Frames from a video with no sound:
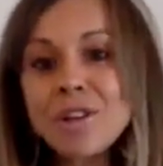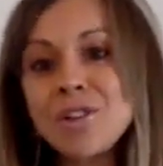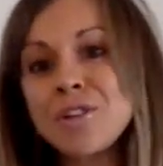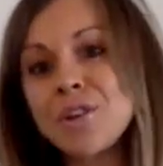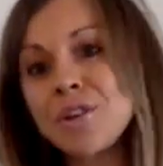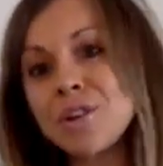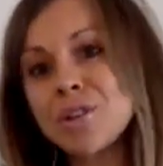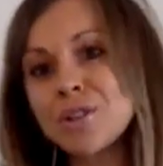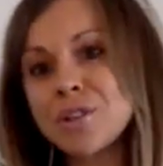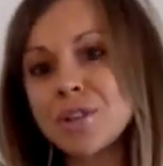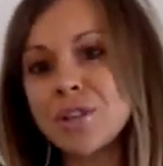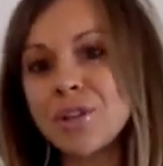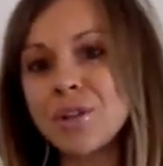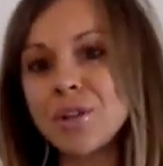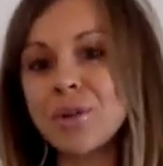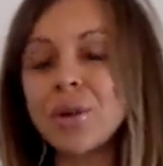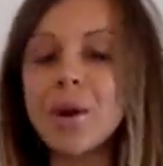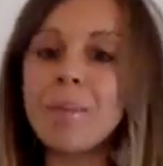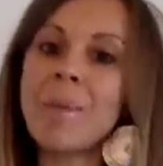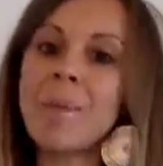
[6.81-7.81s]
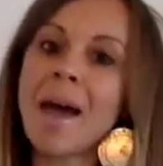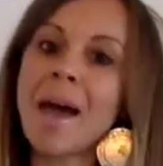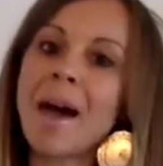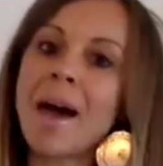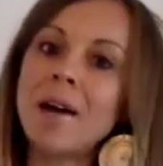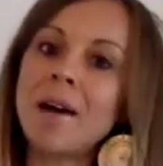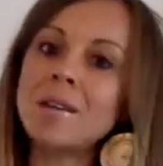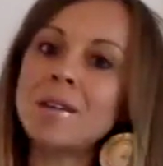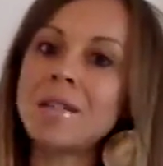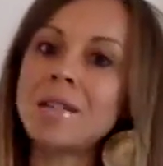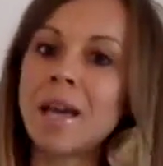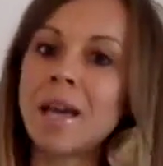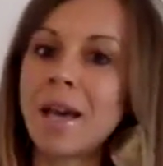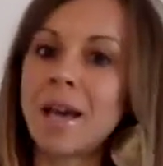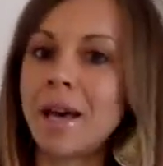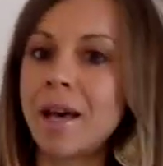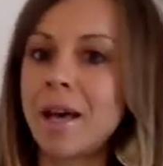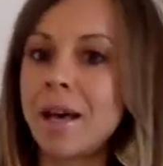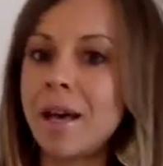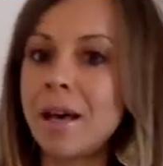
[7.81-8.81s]
talk to you about
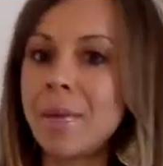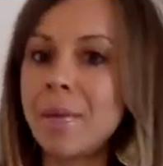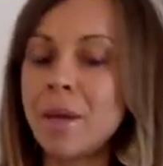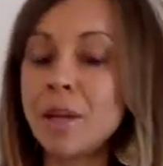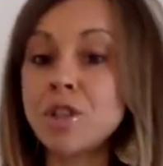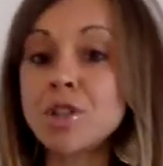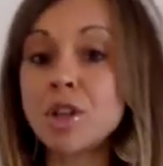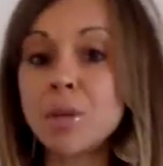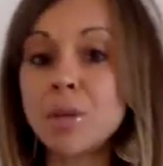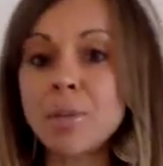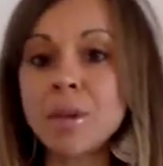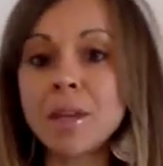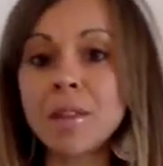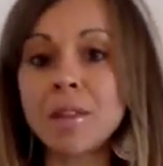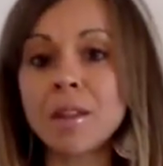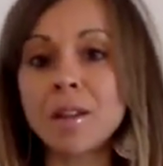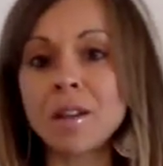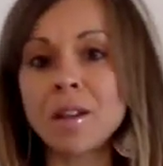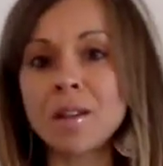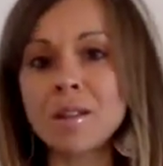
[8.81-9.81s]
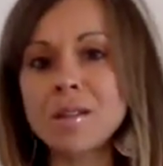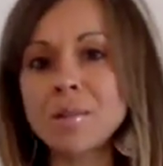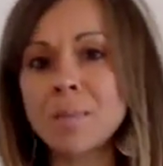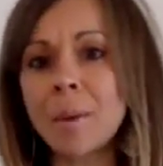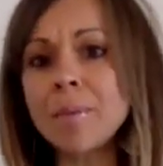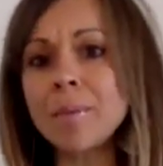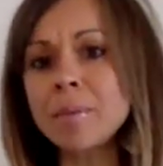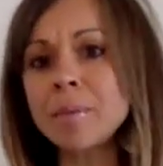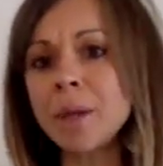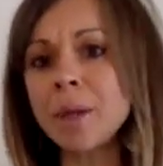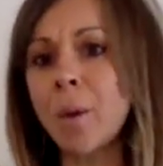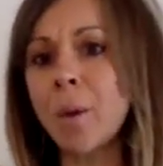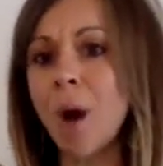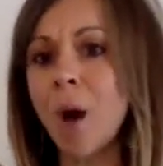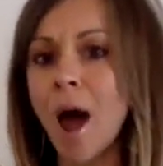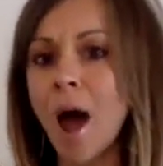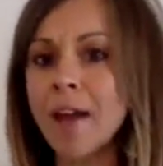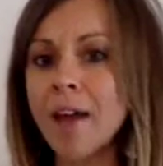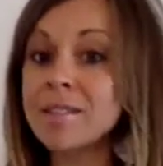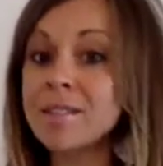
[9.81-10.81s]
a topic that is probably
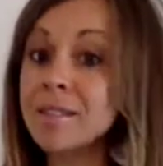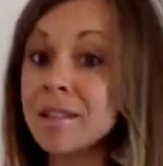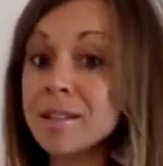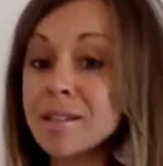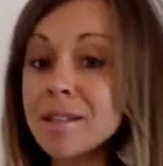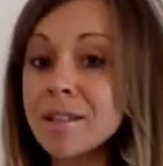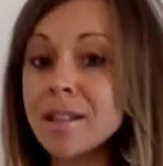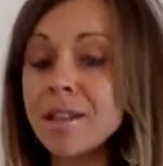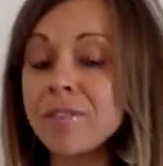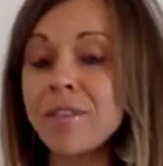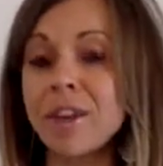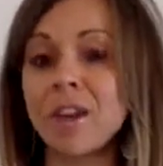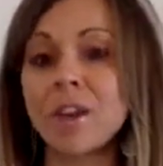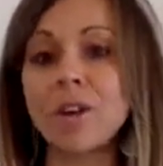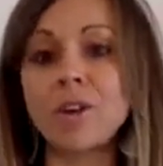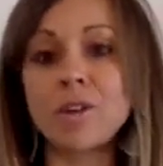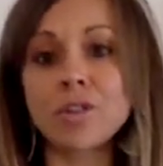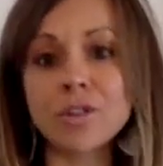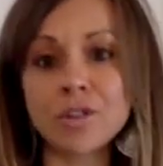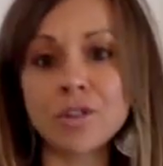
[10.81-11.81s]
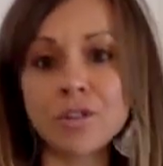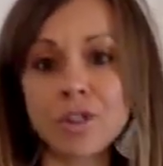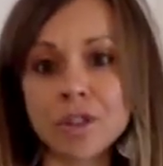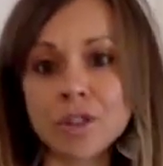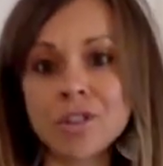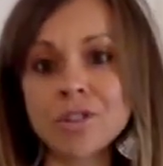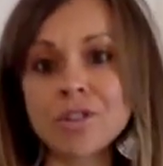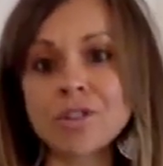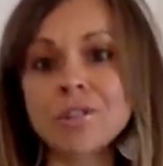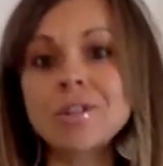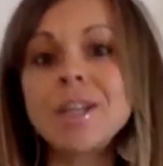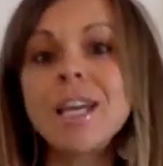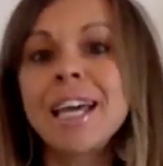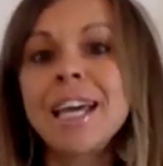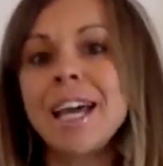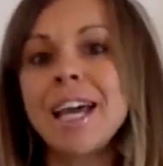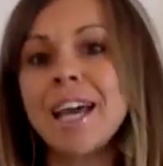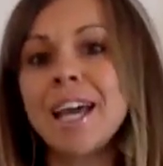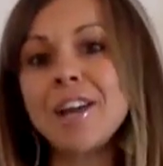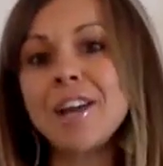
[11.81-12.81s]
quite sensitive and controversial.
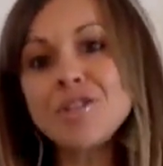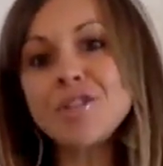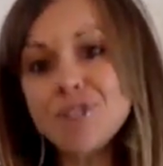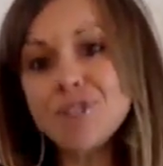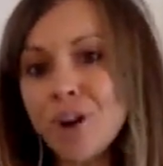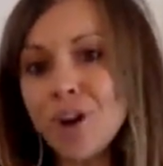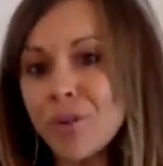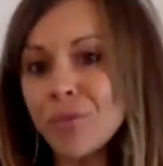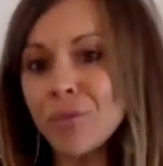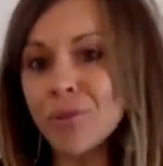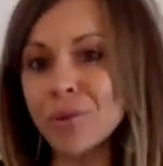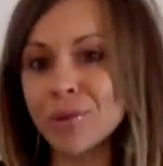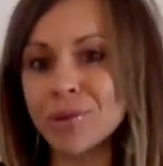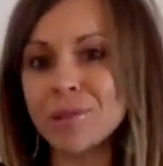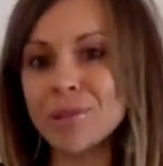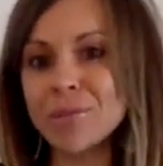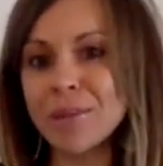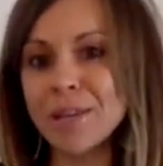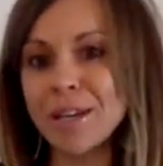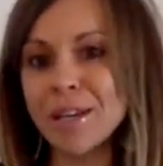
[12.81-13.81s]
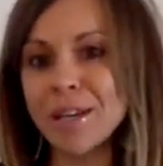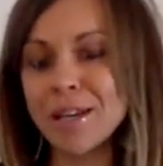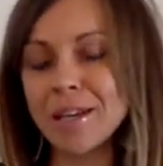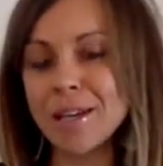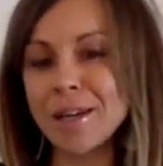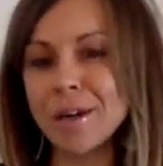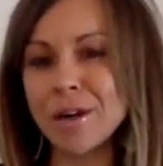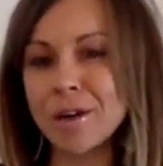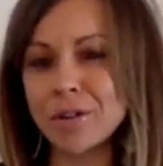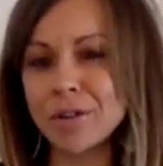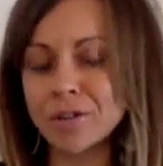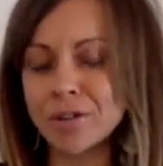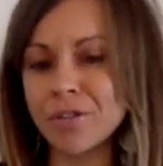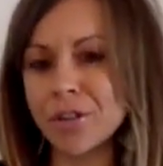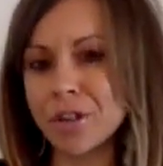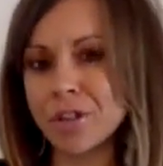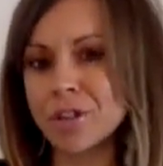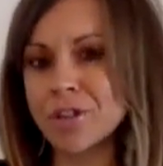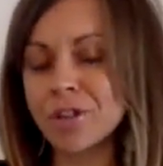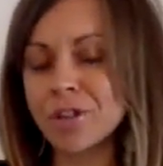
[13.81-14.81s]
And I don't want to be
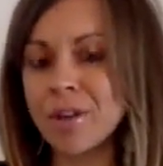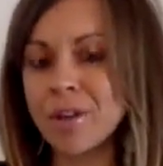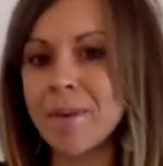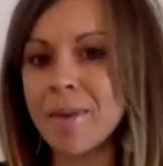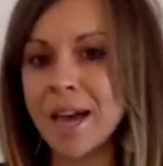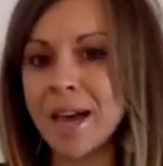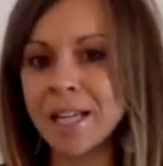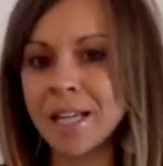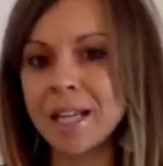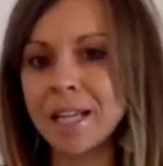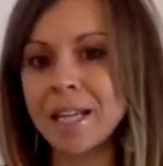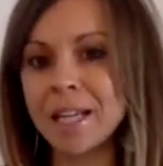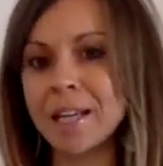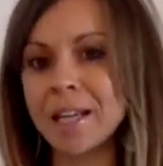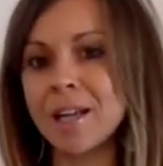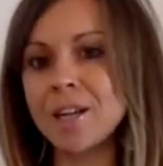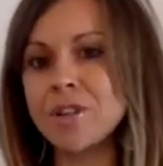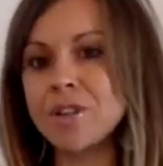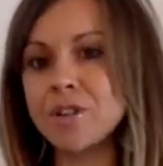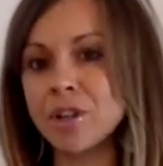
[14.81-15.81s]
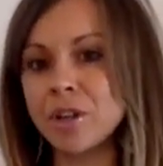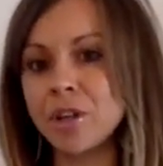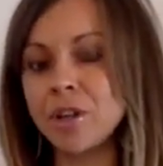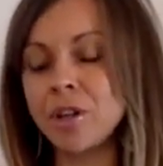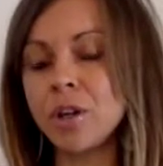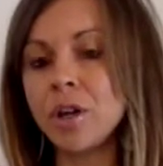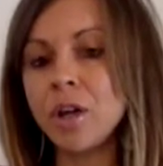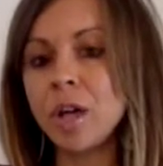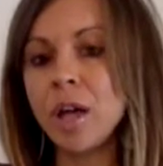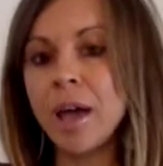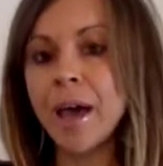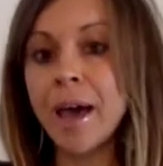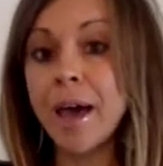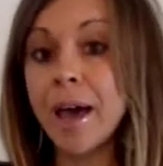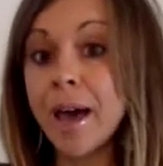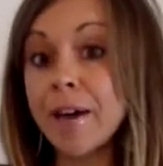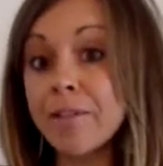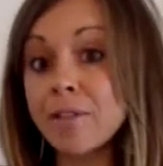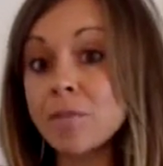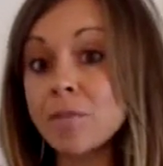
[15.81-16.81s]
controversial about it, and I don't
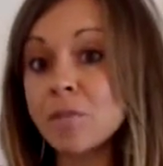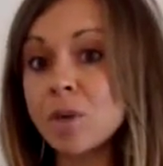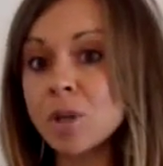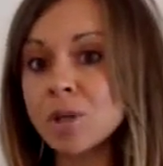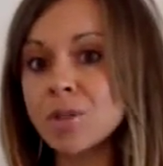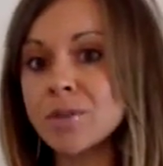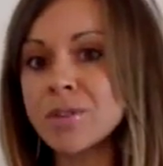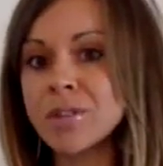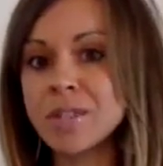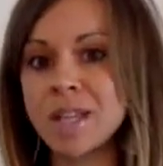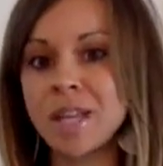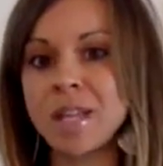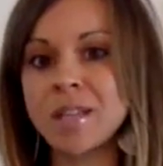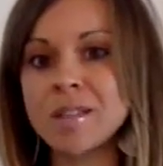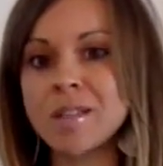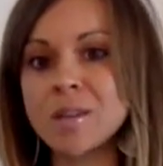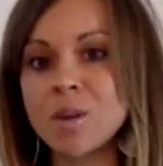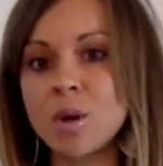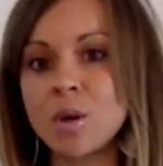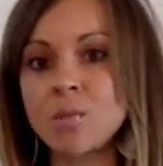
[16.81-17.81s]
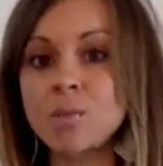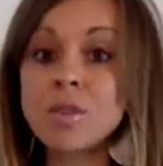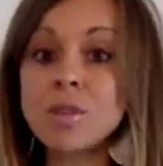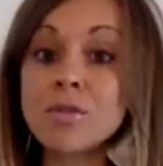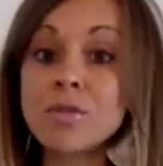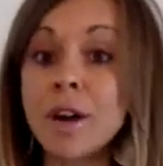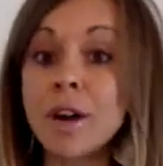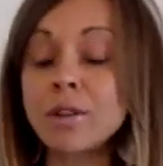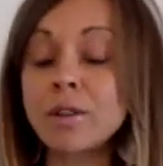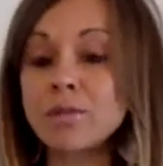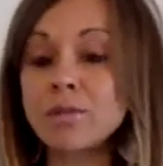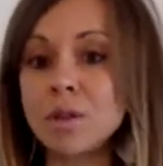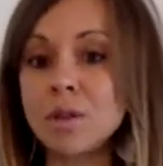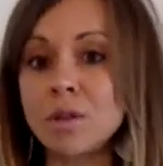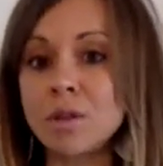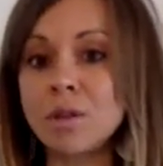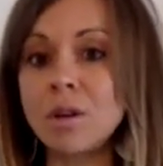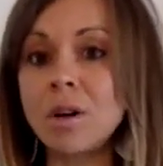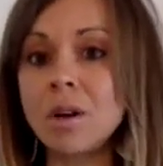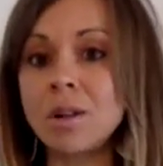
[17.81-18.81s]
have a moral stance on what's right or
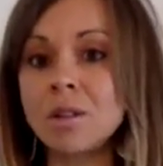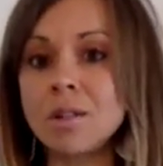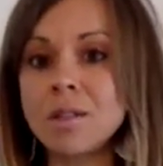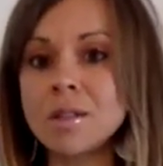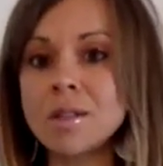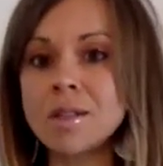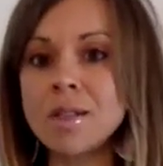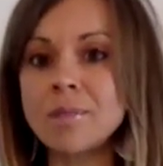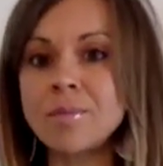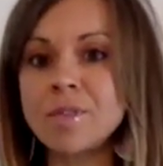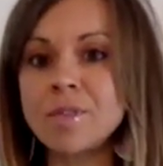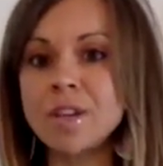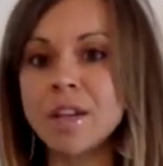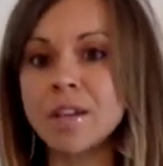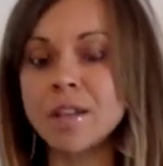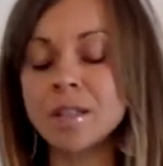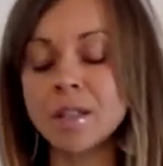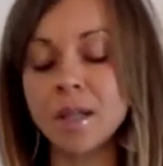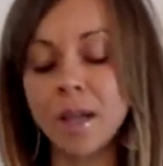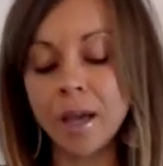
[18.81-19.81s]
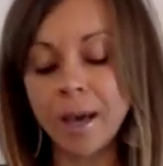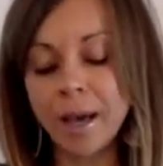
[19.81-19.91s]
wrong on this subject.